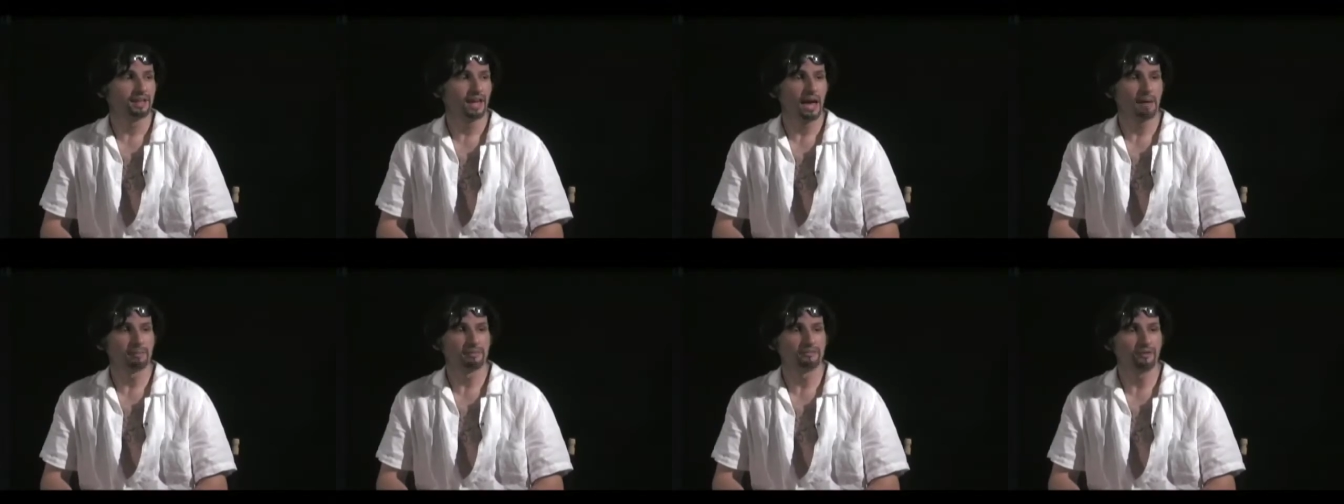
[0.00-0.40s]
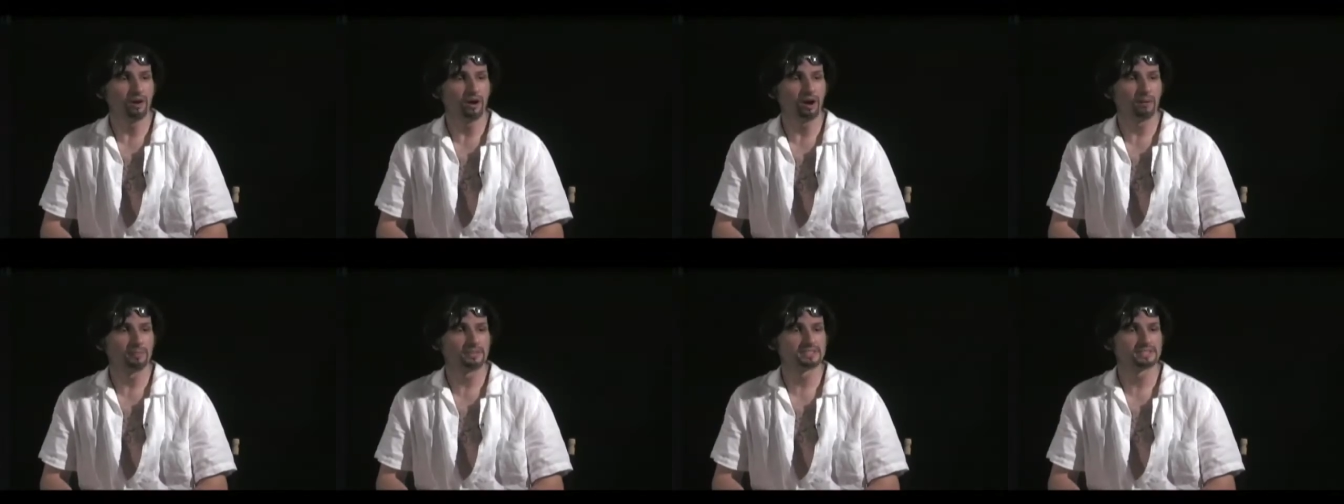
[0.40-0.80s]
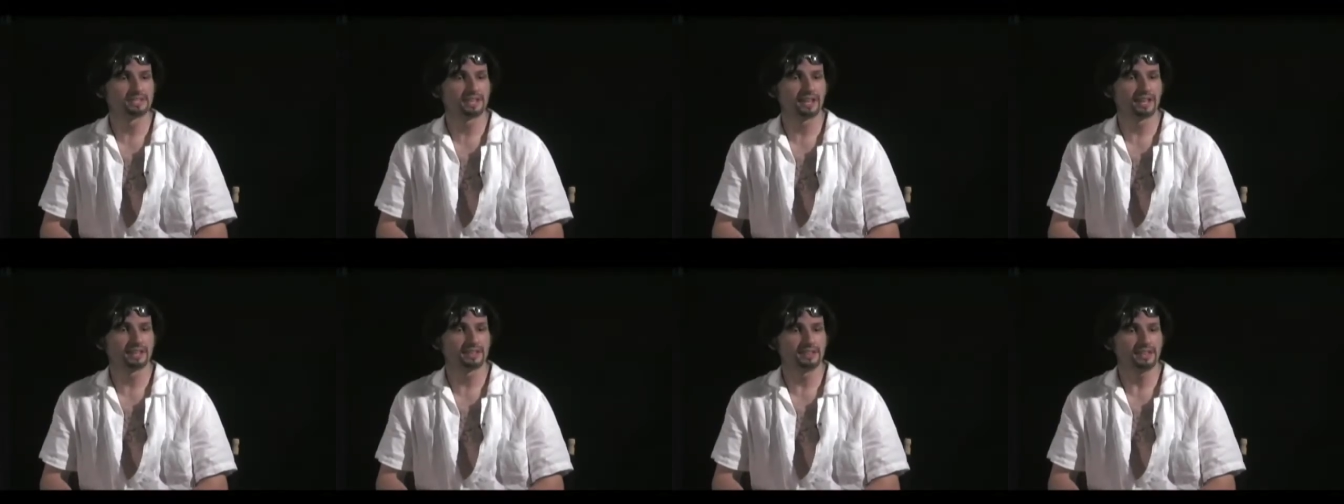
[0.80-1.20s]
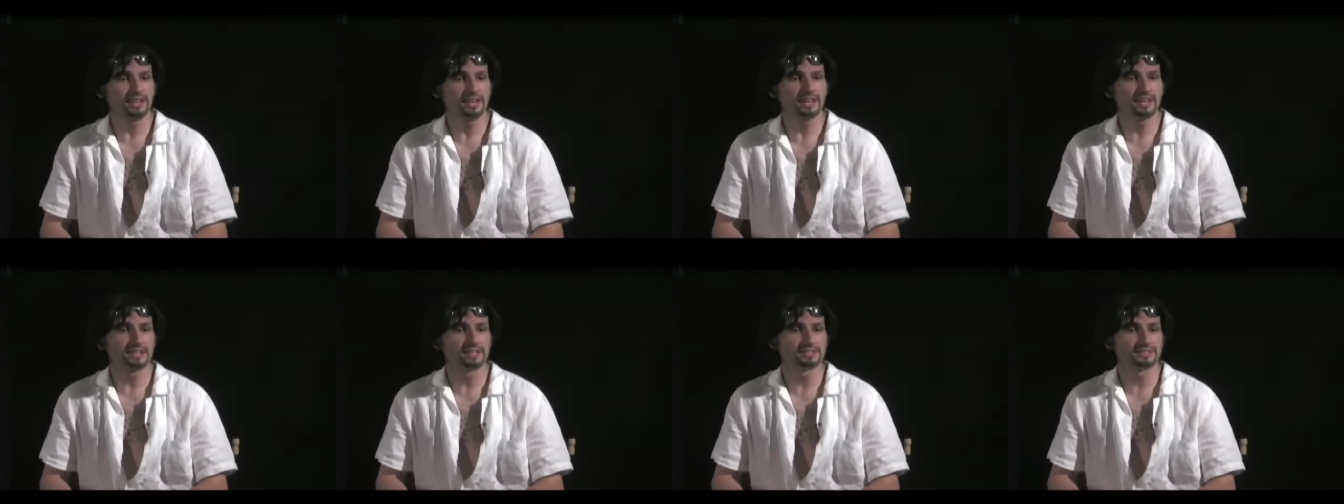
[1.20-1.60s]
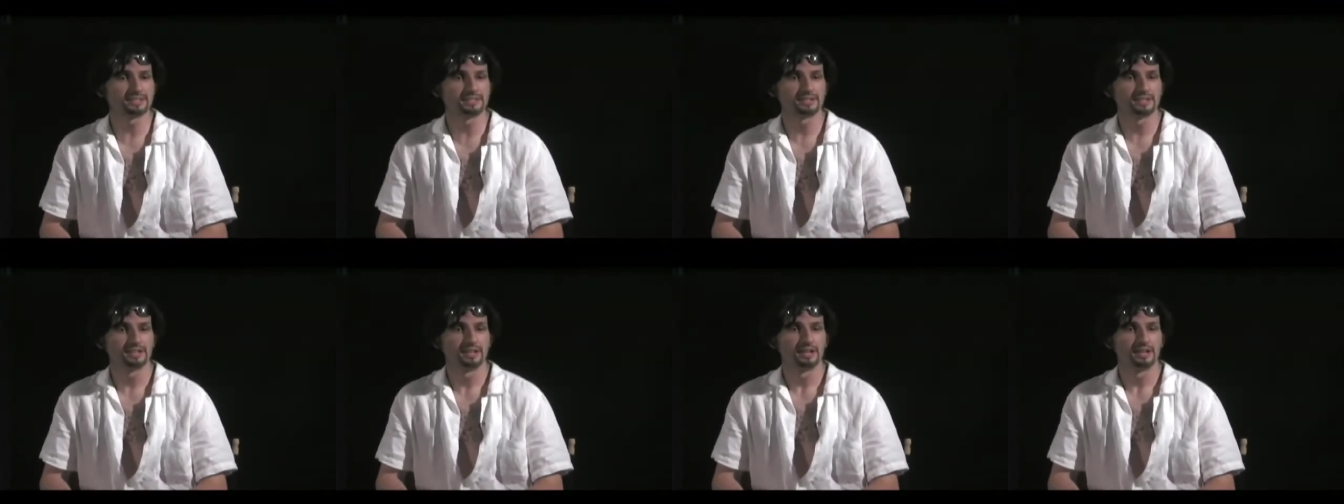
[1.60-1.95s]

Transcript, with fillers: a performance like this.